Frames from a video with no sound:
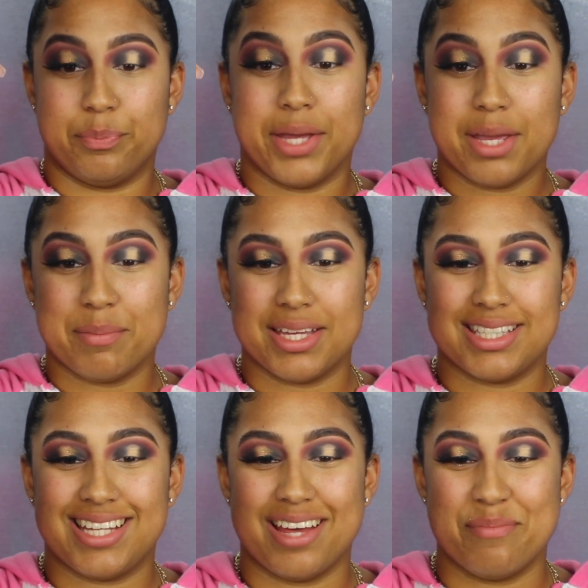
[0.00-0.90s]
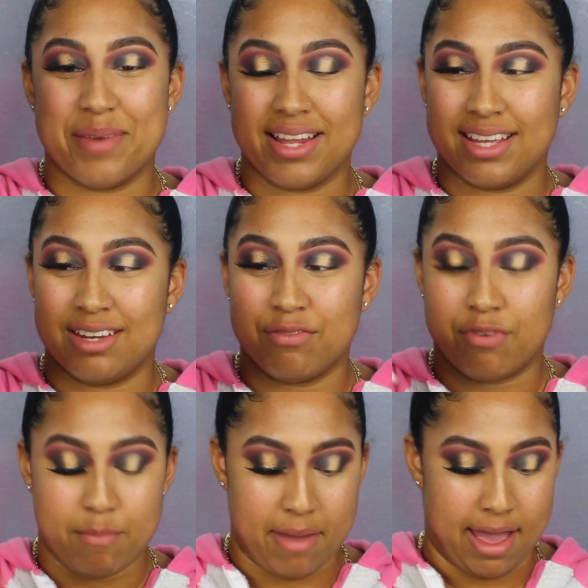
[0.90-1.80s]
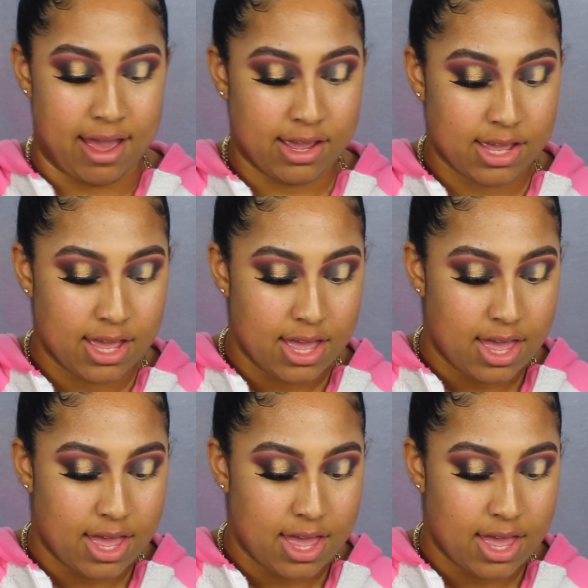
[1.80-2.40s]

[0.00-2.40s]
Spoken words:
Pigment Melon from MAC.